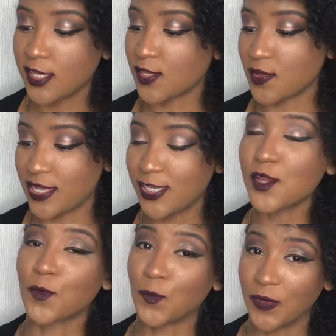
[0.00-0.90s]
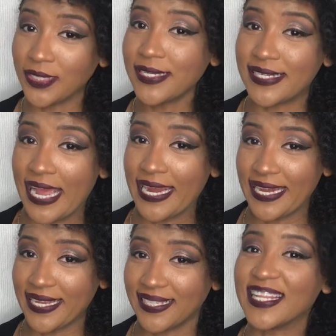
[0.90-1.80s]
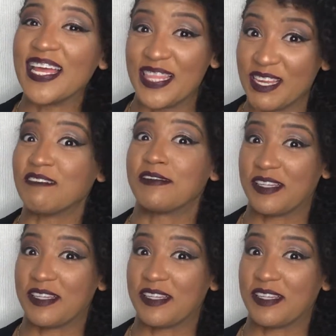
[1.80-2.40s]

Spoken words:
So these are really tiny, like they're